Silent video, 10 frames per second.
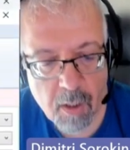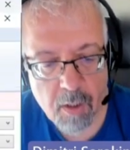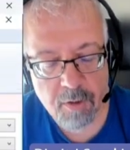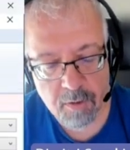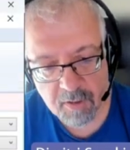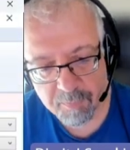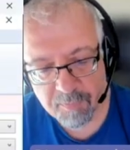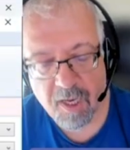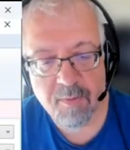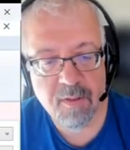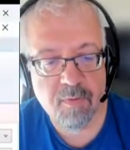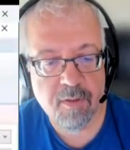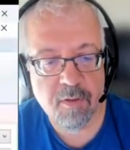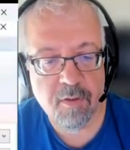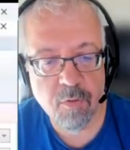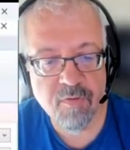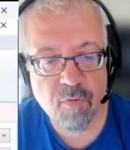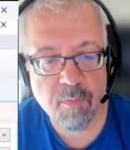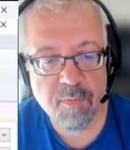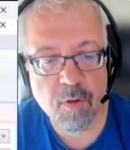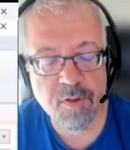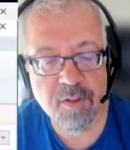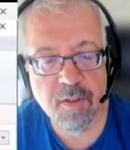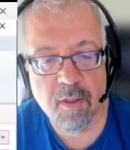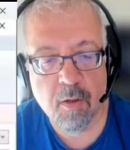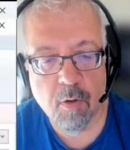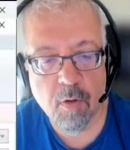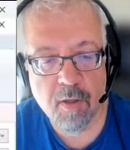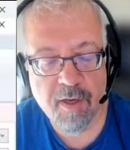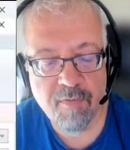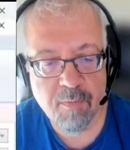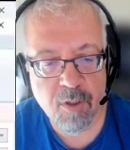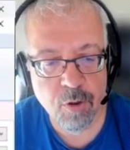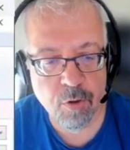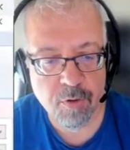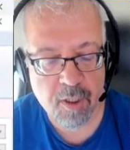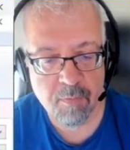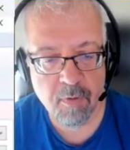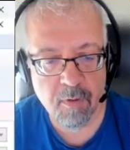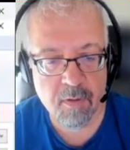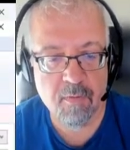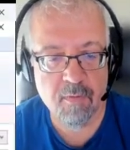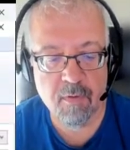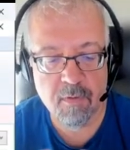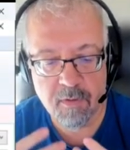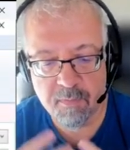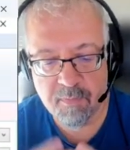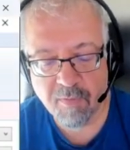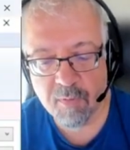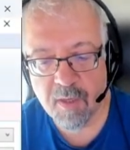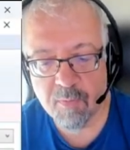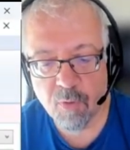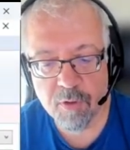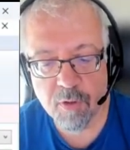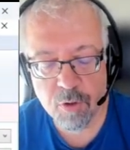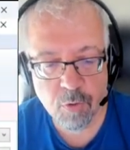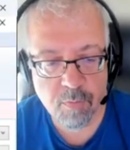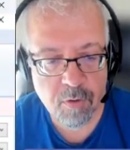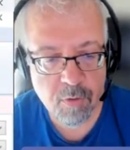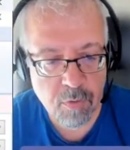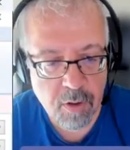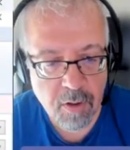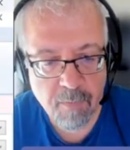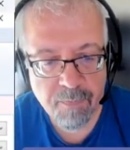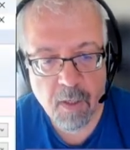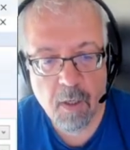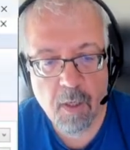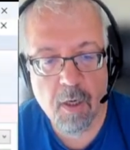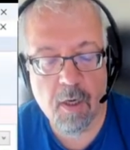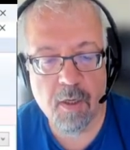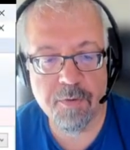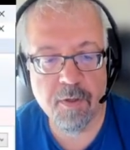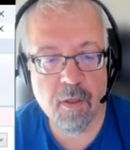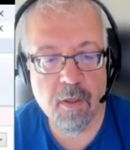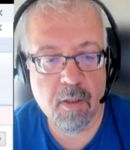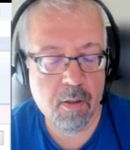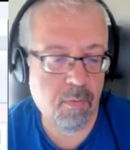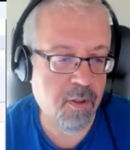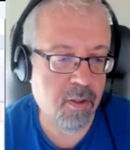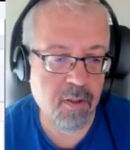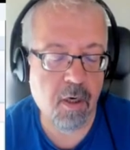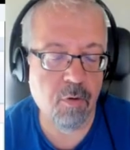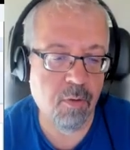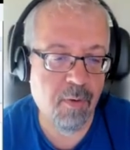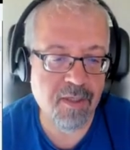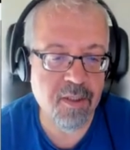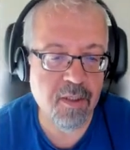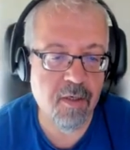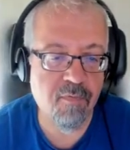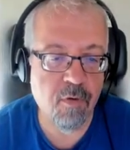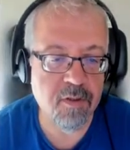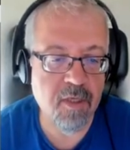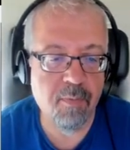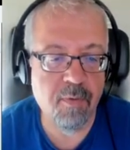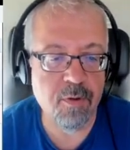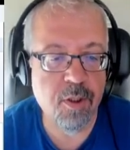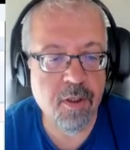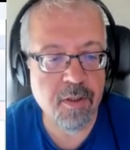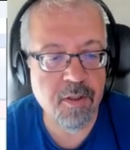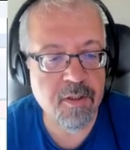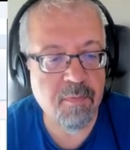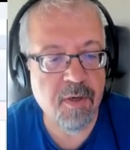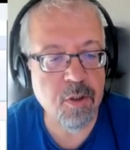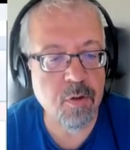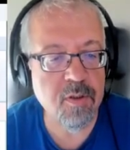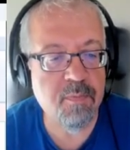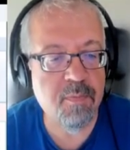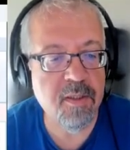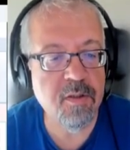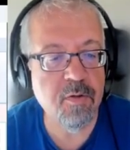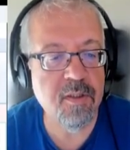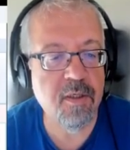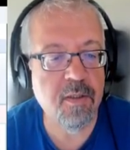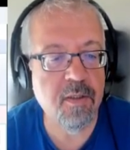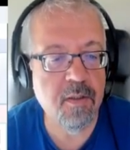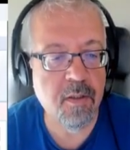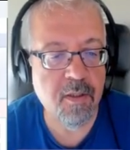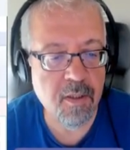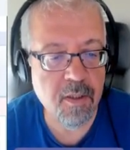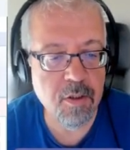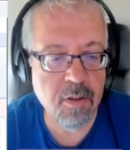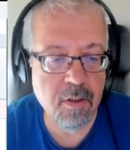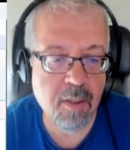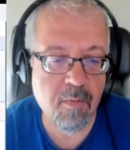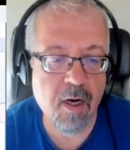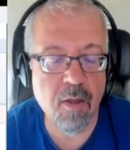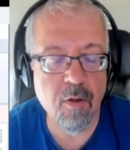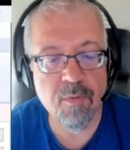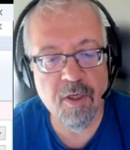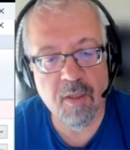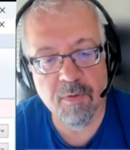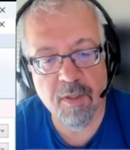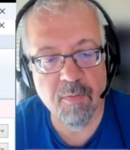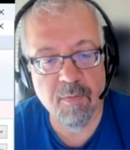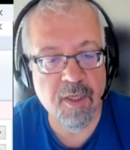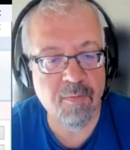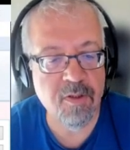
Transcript: It's sometimes very useful because every measure name and the Power BI model should be unique, and we can automatically, for example, generate the measures based on the aggregation name, column name, table name.